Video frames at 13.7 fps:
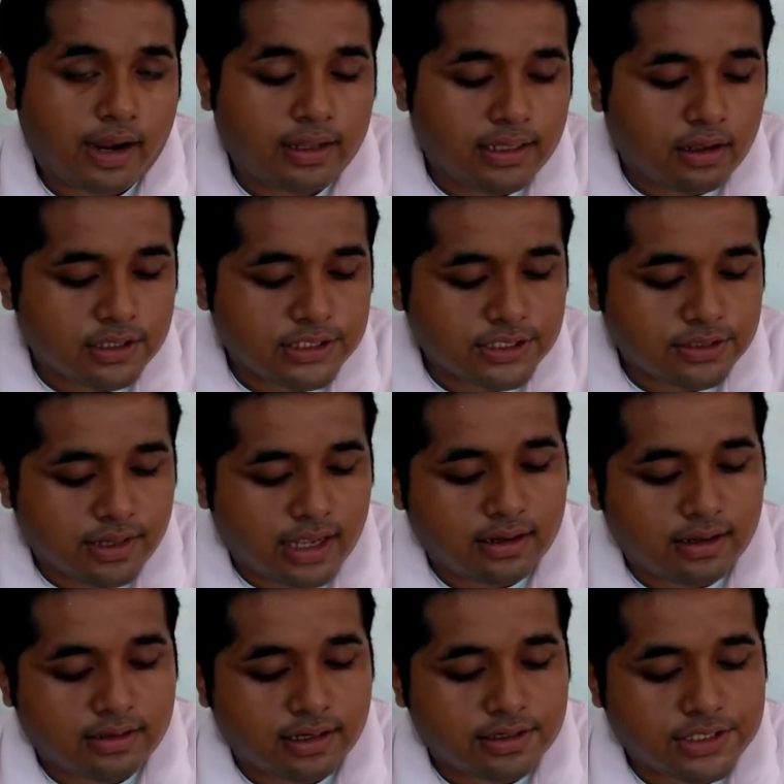Riley also
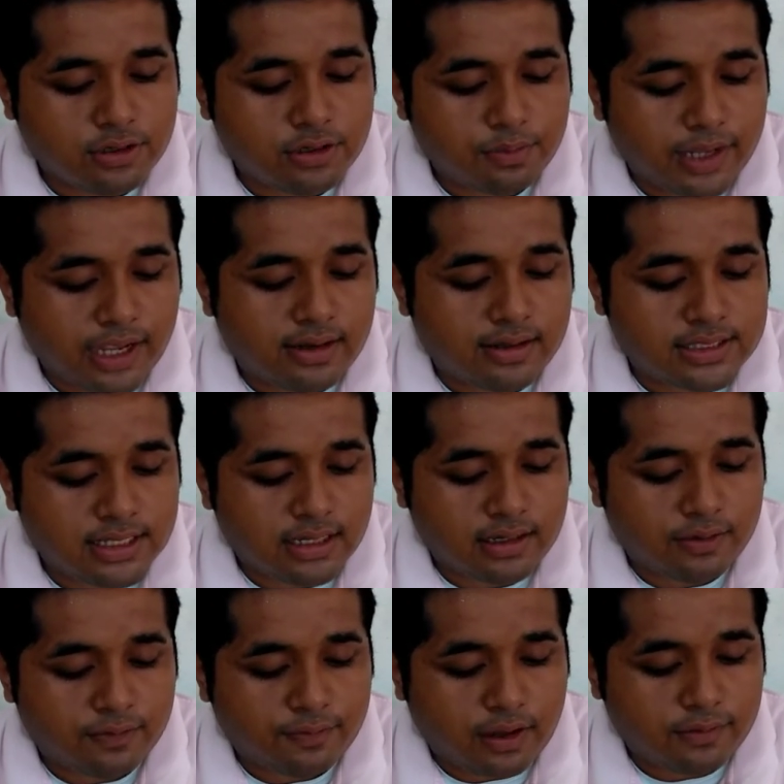added, there's no bad
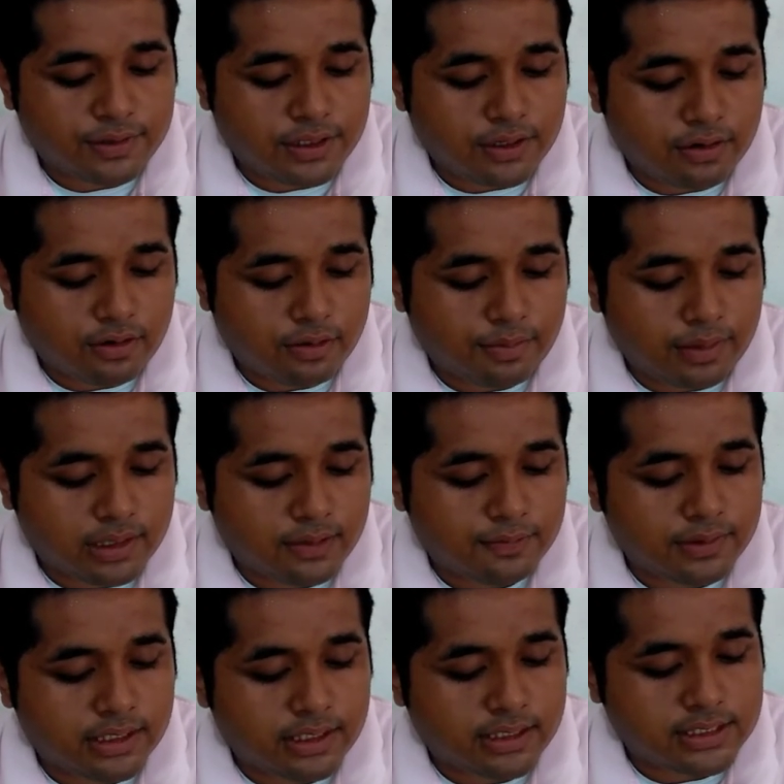intent involved here or
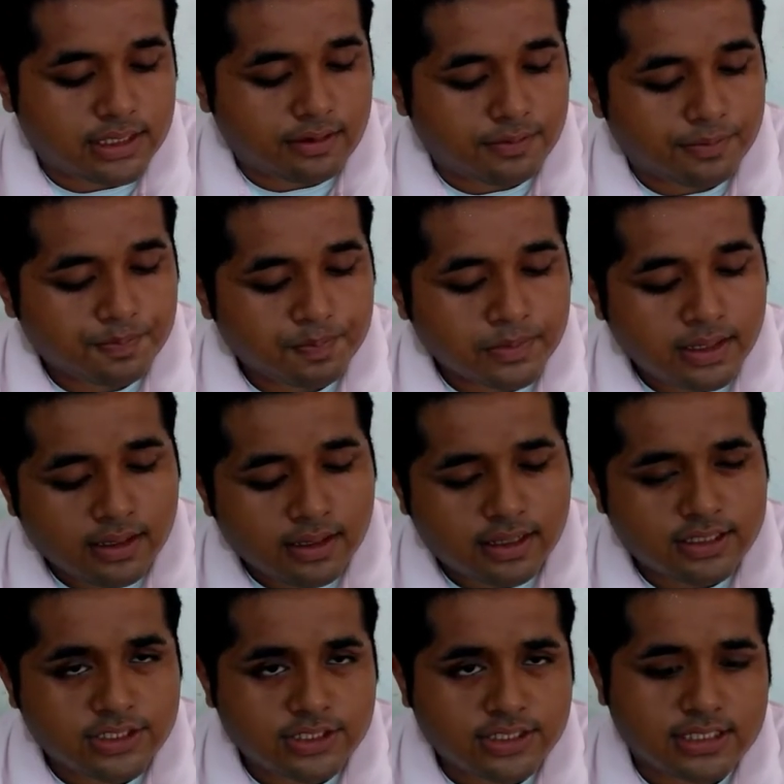malevolent intent.
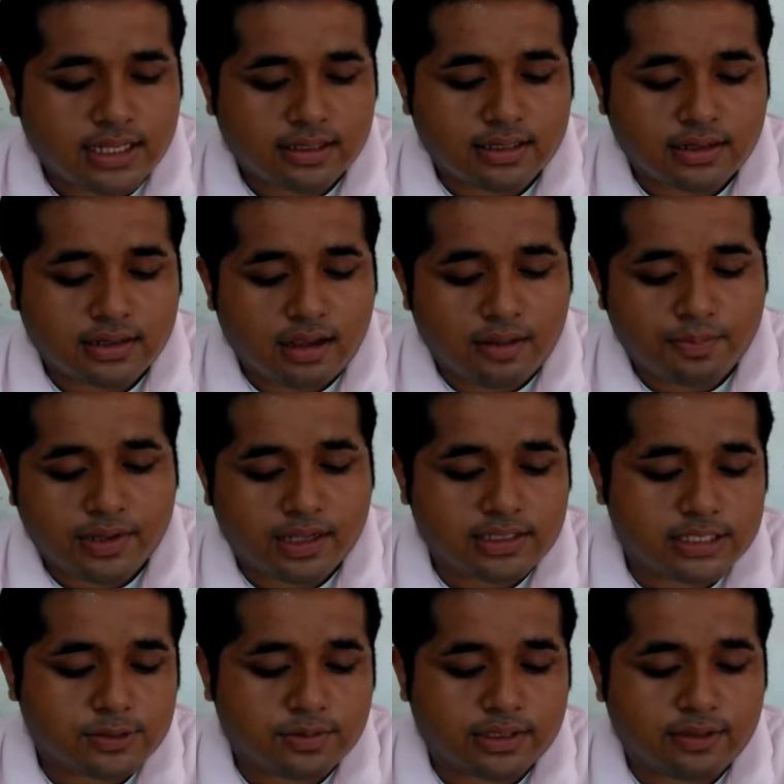It's just that the
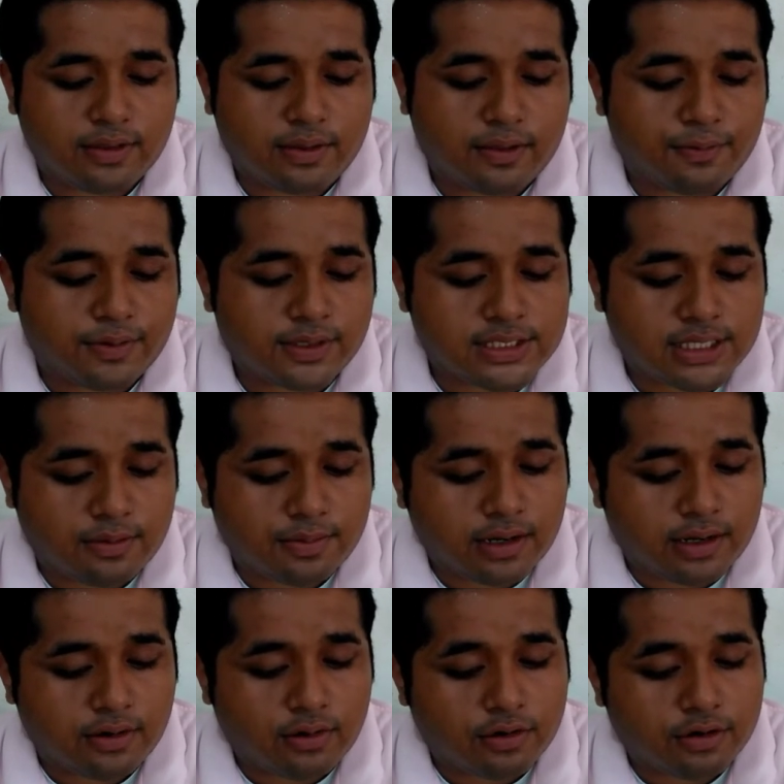contract is with the
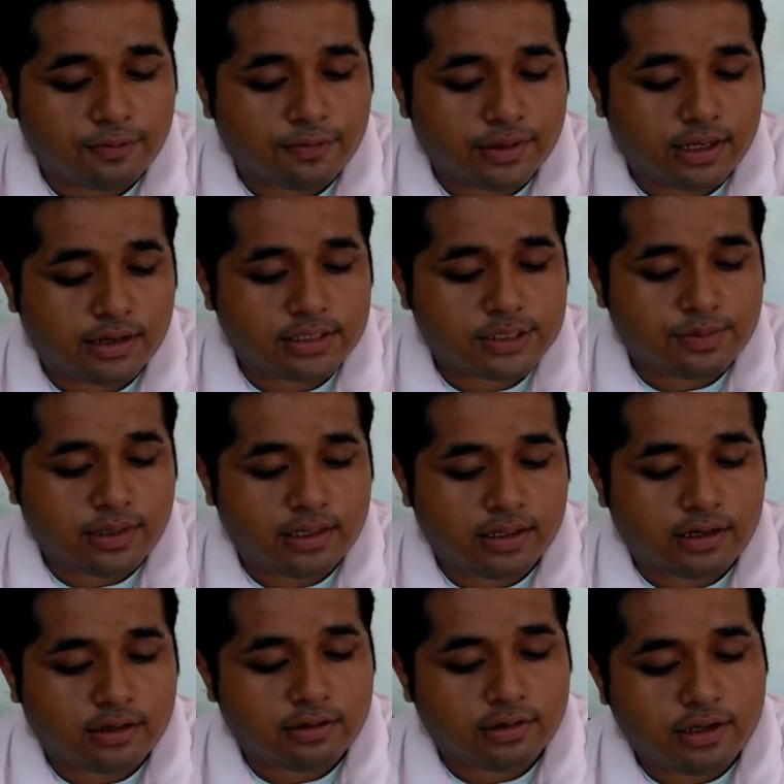FSM, and in order for there to
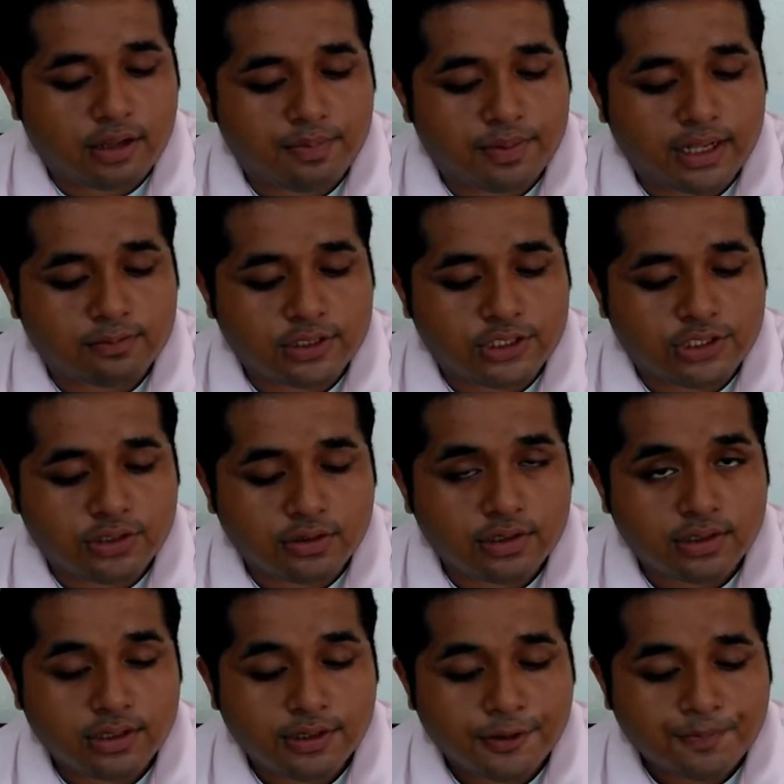be another contract with
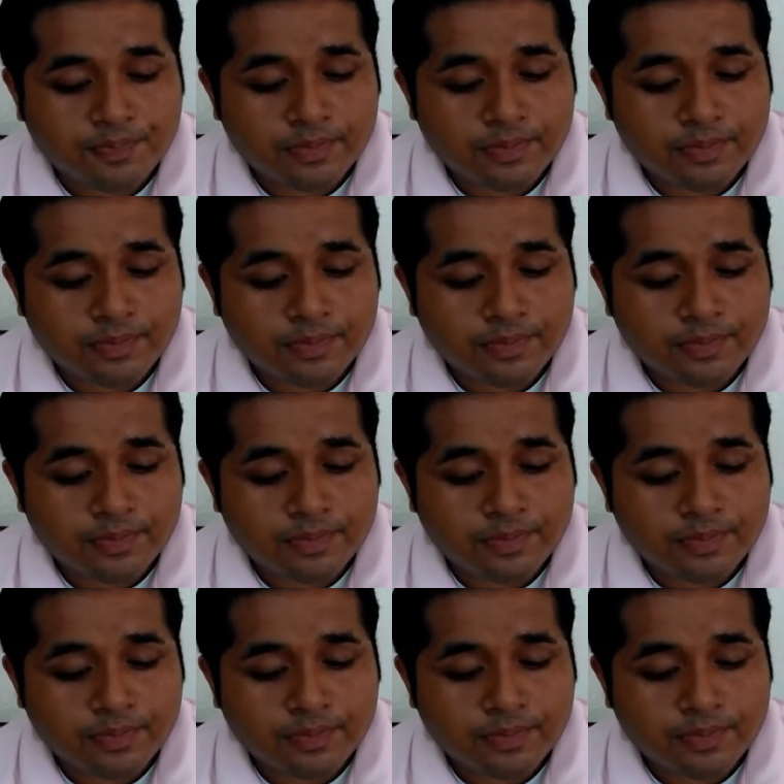Chuuk,